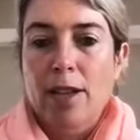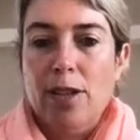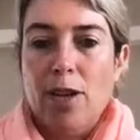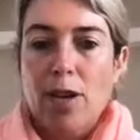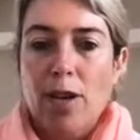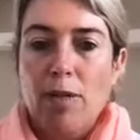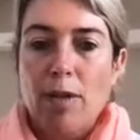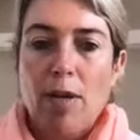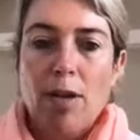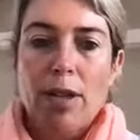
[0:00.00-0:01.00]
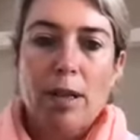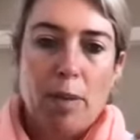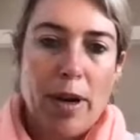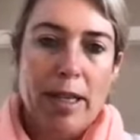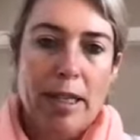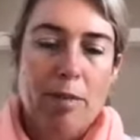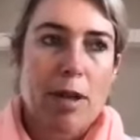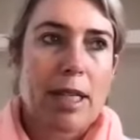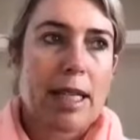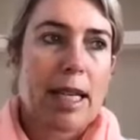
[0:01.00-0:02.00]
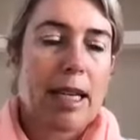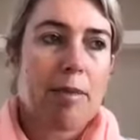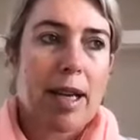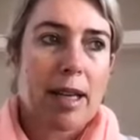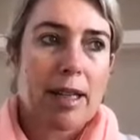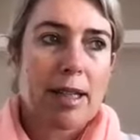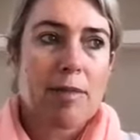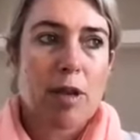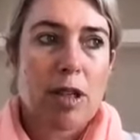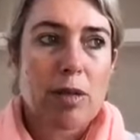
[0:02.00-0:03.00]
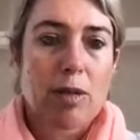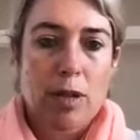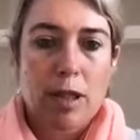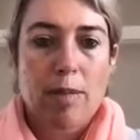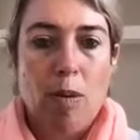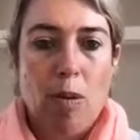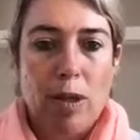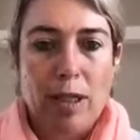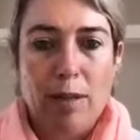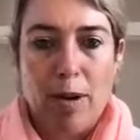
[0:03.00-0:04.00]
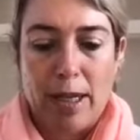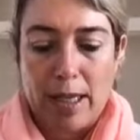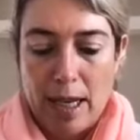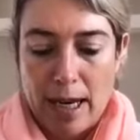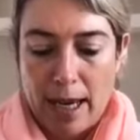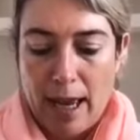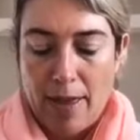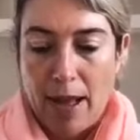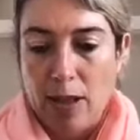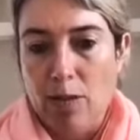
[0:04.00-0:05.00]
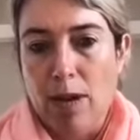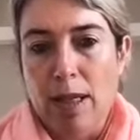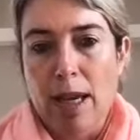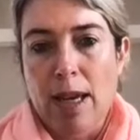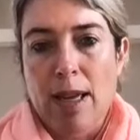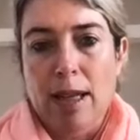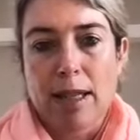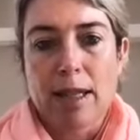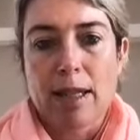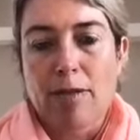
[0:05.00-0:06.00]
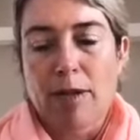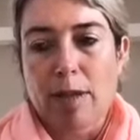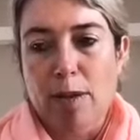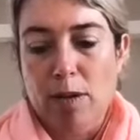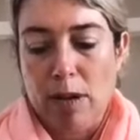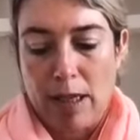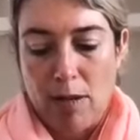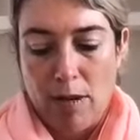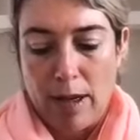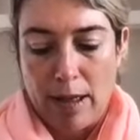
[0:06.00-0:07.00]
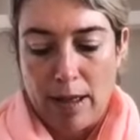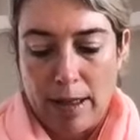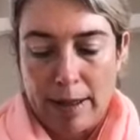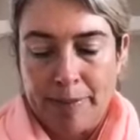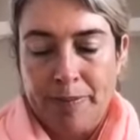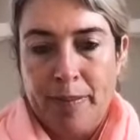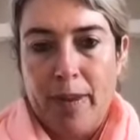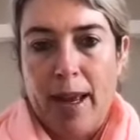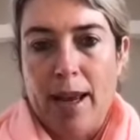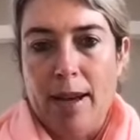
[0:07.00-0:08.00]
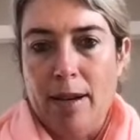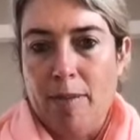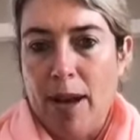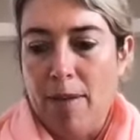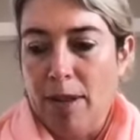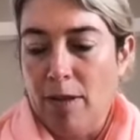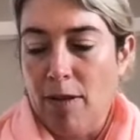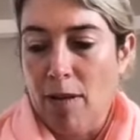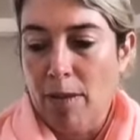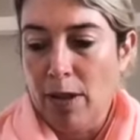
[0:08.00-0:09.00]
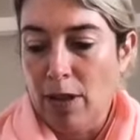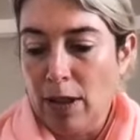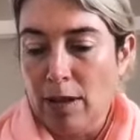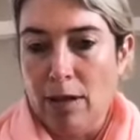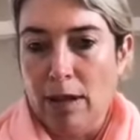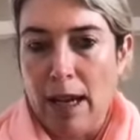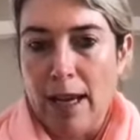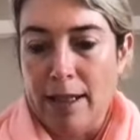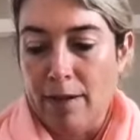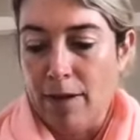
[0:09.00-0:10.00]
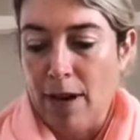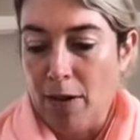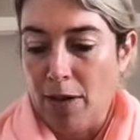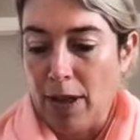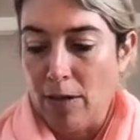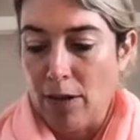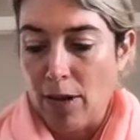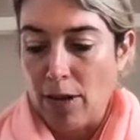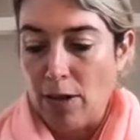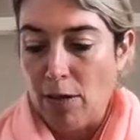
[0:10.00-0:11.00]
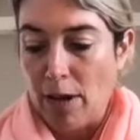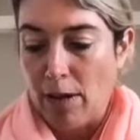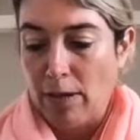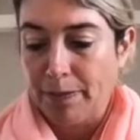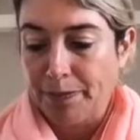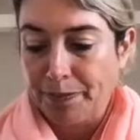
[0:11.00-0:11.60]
So we don't want to suppress the body's healing mechanism. We just want to support the body's healing. And that's the difference between the oils and perhaps a pharmaceutical or anti-inflammatory or non-steroidal.